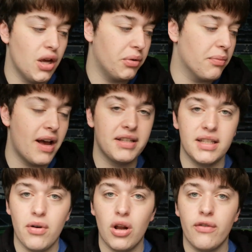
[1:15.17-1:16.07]
We were passing
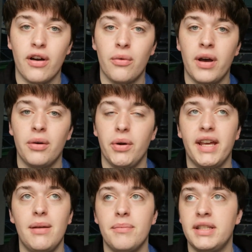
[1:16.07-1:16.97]
the ball around well. We were
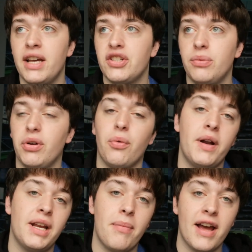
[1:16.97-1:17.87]
keeping possession. We were
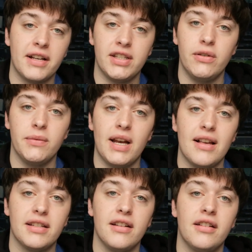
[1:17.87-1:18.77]
winning it back as soon as we
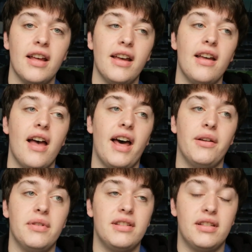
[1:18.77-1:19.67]
lost it, and it
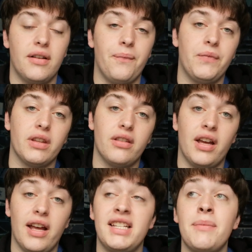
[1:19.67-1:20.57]
was
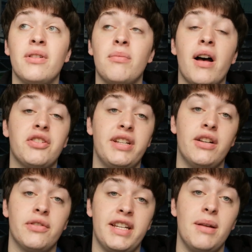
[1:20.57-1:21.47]
a typical
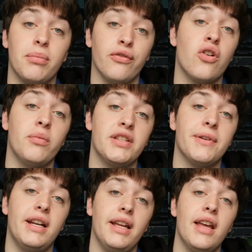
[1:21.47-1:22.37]
Pochettino's team performance,
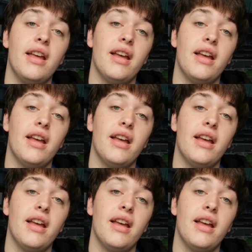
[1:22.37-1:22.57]
really.